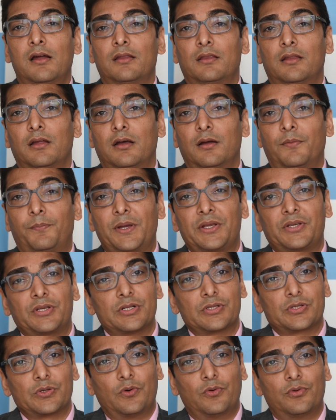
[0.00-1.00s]
the
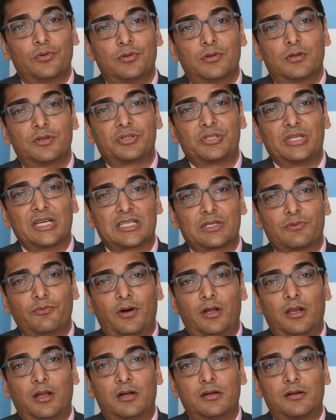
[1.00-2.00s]
patient's own chest
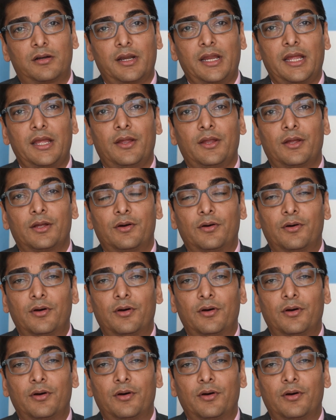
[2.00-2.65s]
wall artery